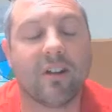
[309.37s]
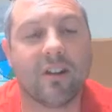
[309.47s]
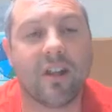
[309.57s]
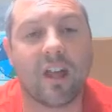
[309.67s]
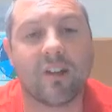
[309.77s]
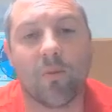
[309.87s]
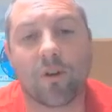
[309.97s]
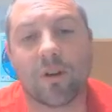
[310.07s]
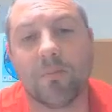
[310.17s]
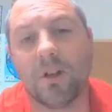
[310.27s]
did the ants
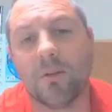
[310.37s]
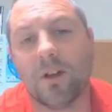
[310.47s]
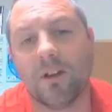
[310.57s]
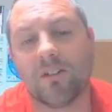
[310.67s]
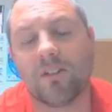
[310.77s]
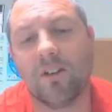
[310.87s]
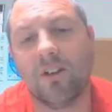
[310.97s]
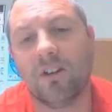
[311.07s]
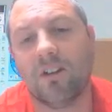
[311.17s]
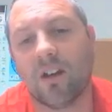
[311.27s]
walk in millimeters.
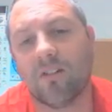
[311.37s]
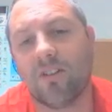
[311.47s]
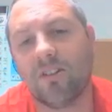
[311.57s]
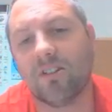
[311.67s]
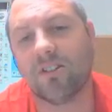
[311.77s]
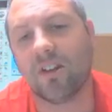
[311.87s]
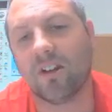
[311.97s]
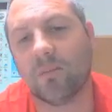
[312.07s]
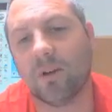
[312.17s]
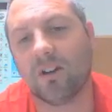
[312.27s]
Now if this is
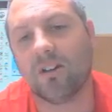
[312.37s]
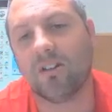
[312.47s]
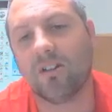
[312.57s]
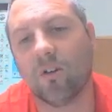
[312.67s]
centimeters,